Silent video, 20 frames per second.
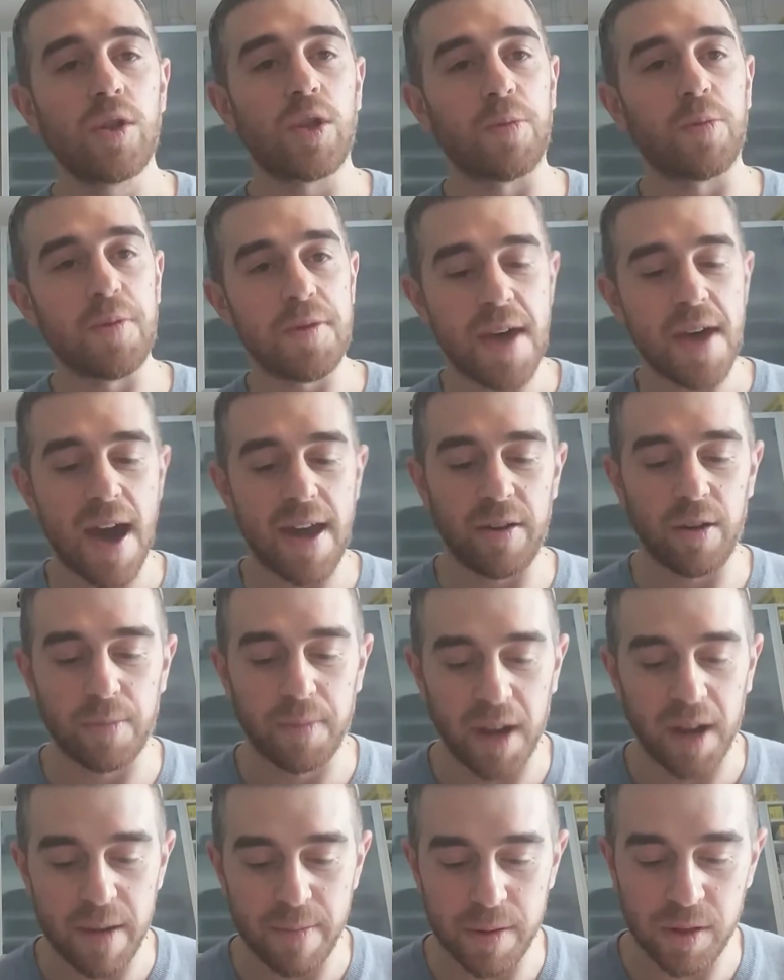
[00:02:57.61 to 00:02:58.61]
So put that in
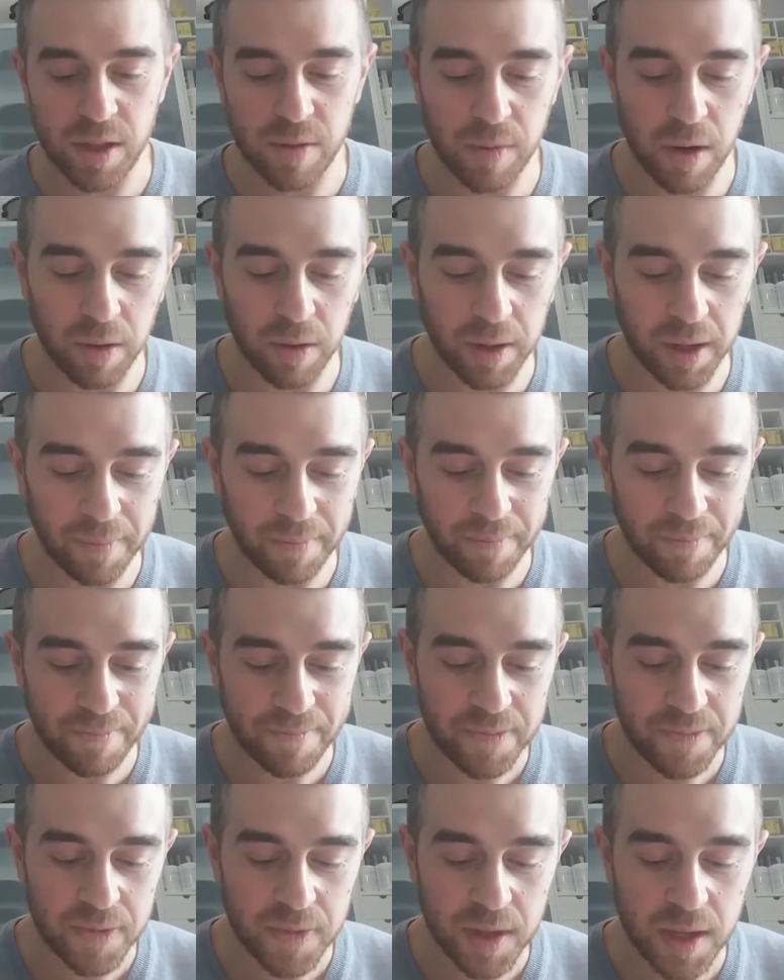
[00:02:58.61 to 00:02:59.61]
your pipe and smoke it.
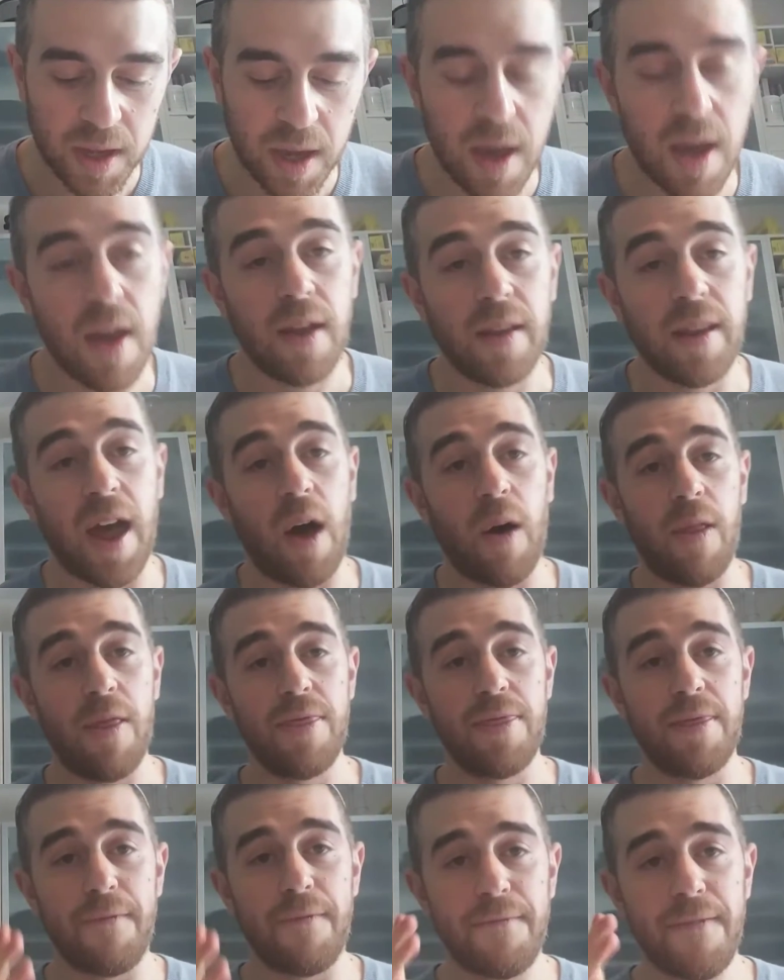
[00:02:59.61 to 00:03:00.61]

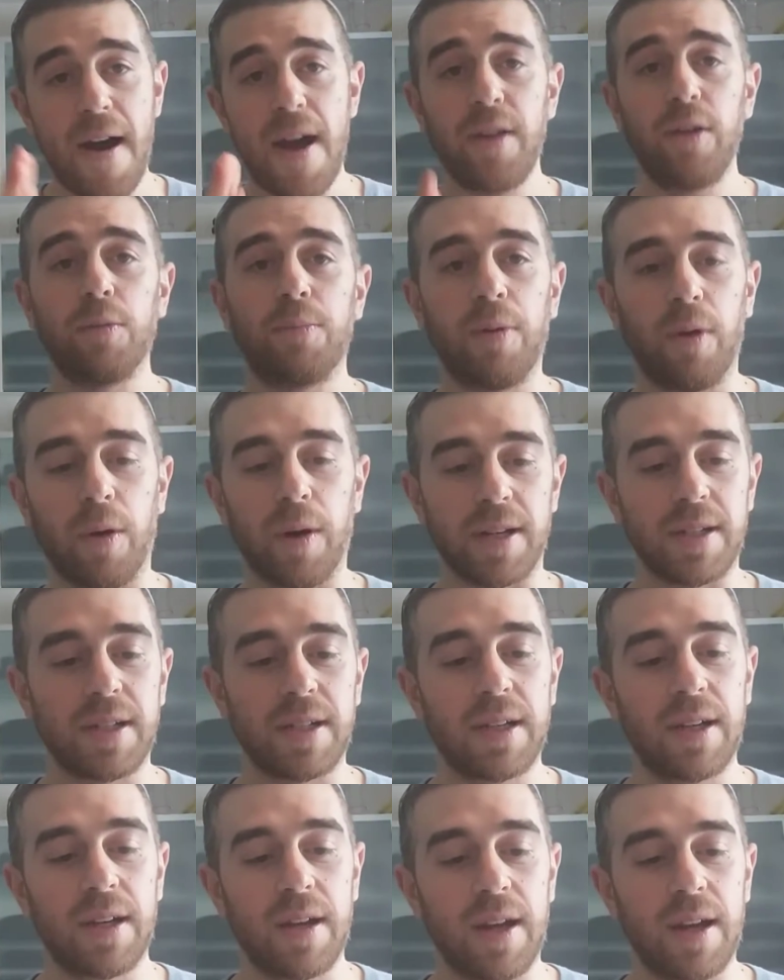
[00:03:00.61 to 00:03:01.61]
Now, the final
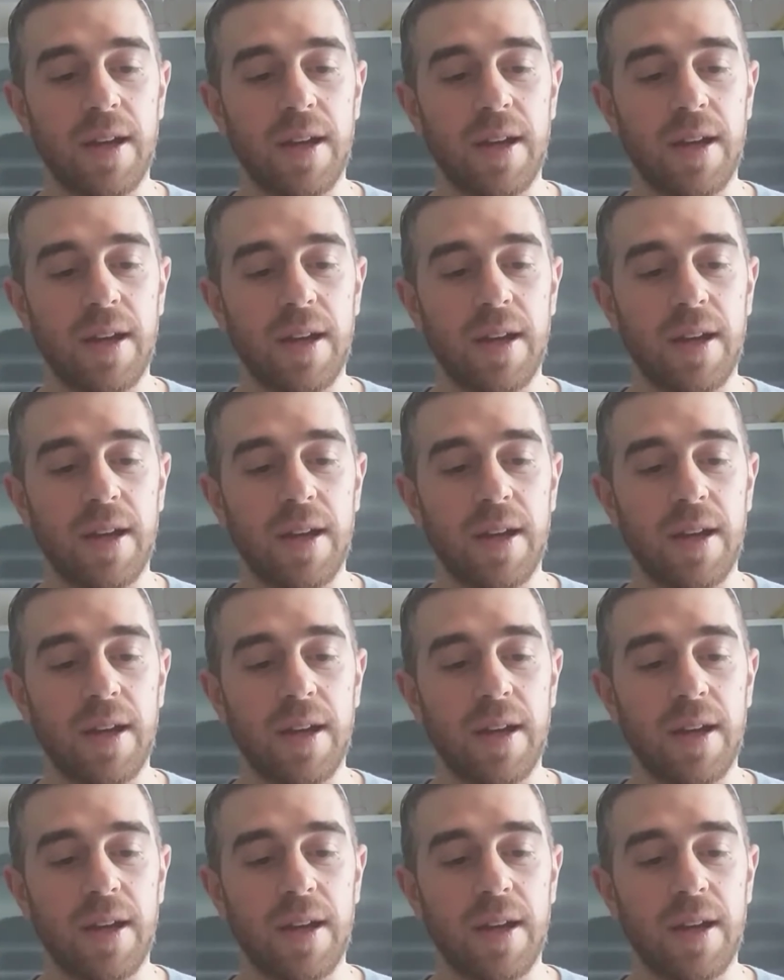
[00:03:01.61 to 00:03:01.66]
point